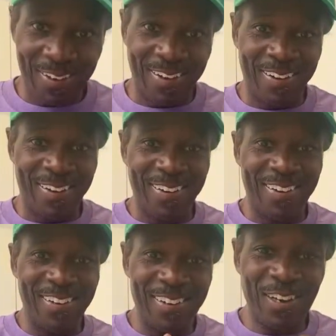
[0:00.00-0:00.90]

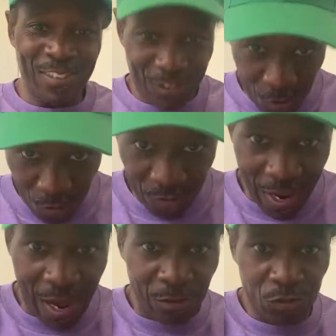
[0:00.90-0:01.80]
No
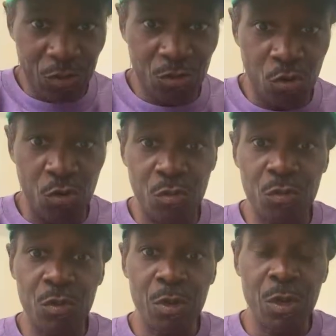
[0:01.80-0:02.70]
doubt. Salute.
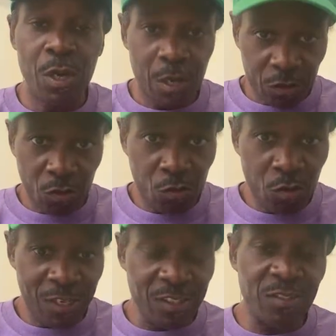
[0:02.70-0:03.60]
So
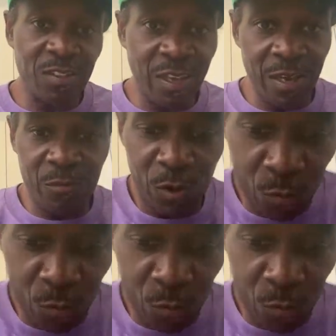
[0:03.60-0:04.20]
you understand, we